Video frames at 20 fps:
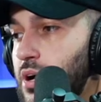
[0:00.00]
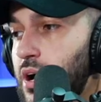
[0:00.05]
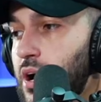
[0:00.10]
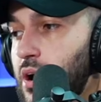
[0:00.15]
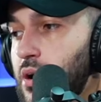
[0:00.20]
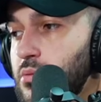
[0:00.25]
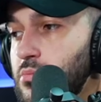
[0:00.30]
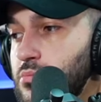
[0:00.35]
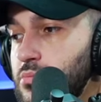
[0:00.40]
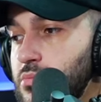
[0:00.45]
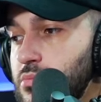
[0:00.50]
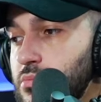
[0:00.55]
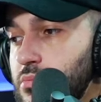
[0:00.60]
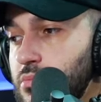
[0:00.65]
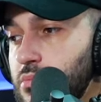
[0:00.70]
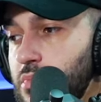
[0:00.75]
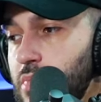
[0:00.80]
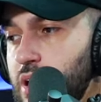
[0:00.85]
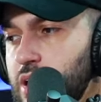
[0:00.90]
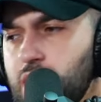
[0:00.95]

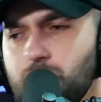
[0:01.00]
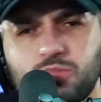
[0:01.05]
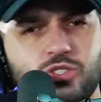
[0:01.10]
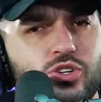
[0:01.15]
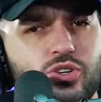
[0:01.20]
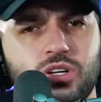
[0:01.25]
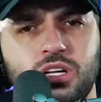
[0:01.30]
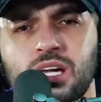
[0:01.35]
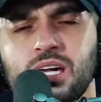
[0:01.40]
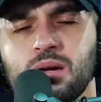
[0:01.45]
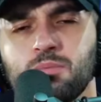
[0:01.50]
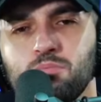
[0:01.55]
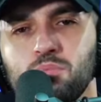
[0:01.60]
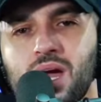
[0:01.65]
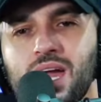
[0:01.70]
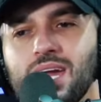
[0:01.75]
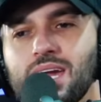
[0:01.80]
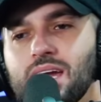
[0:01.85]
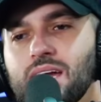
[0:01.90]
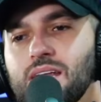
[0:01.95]
And I'm sure he can
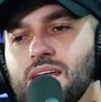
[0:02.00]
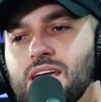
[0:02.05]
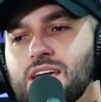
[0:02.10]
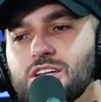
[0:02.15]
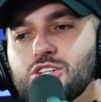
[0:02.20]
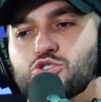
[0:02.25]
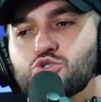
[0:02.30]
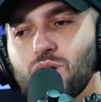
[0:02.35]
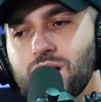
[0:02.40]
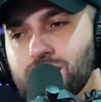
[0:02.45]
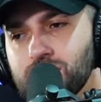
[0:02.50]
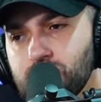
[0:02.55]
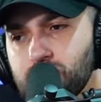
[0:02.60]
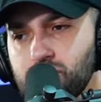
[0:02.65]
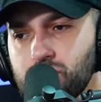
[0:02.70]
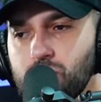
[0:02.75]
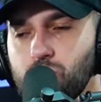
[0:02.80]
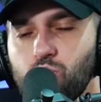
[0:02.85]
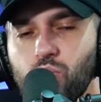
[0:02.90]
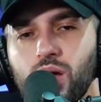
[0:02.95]
make it. He can
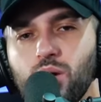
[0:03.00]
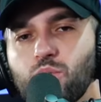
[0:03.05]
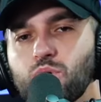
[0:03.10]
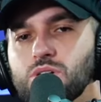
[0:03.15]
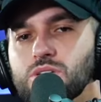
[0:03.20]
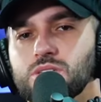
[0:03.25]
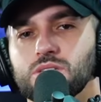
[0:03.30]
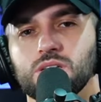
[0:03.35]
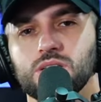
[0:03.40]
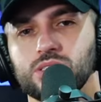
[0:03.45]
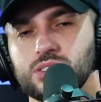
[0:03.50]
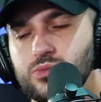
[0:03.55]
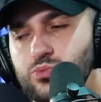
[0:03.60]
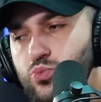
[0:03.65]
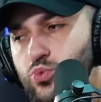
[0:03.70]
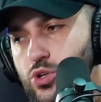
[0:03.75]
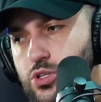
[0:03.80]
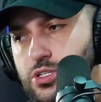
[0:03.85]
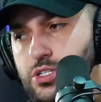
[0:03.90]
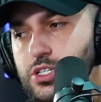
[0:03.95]
transition in a way where it's
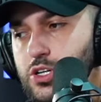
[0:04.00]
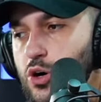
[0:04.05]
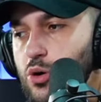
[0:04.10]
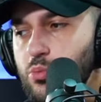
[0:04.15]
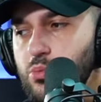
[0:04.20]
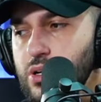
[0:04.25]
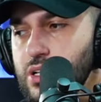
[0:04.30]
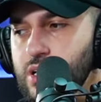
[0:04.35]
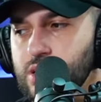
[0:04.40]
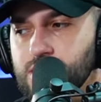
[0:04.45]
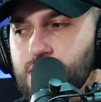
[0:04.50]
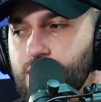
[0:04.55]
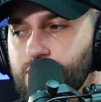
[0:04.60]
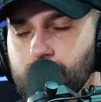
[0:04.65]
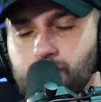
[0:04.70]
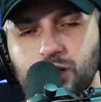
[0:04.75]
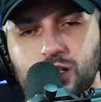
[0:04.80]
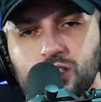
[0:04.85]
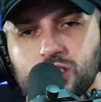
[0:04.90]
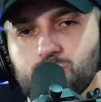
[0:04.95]
really dope. It doesn't have
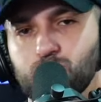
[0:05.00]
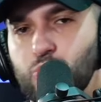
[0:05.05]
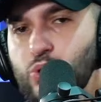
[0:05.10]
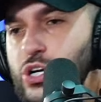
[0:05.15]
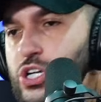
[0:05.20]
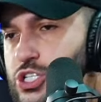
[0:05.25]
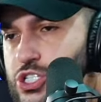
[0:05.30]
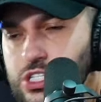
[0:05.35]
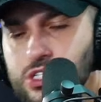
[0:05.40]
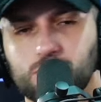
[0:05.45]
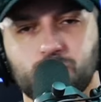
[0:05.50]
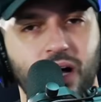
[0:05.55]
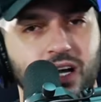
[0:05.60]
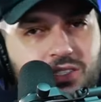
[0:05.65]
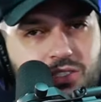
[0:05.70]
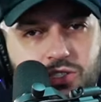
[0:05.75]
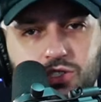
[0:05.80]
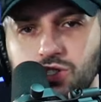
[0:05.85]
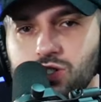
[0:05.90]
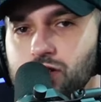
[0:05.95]
to be this preachy,
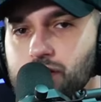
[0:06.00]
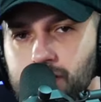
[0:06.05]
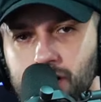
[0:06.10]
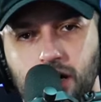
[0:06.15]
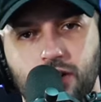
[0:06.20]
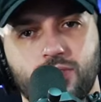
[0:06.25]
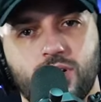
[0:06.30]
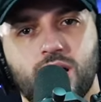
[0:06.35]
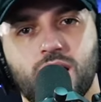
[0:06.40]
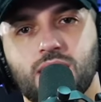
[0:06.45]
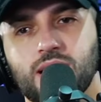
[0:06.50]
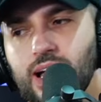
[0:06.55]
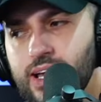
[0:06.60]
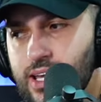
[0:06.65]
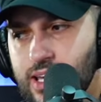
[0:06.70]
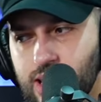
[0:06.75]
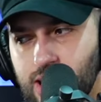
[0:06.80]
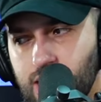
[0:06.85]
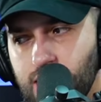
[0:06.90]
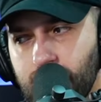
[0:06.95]
messagey stuff. Like
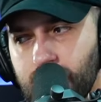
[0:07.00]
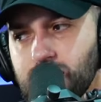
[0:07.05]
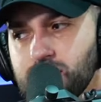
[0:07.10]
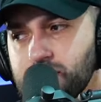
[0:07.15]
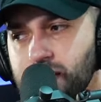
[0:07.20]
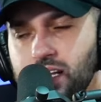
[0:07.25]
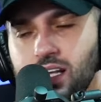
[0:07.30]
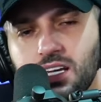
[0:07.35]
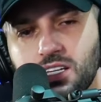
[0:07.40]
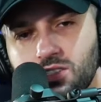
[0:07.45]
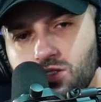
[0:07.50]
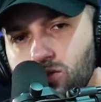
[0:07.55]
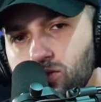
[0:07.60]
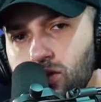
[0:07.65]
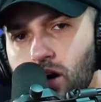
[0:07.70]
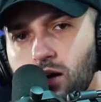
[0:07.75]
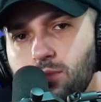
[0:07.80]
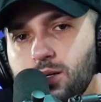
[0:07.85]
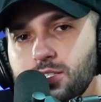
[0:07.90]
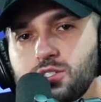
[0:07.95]
he said, he can still
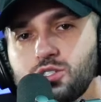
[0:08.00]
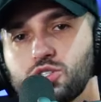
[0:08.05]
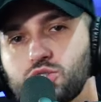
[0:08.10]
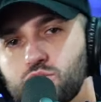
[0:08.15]
talk about the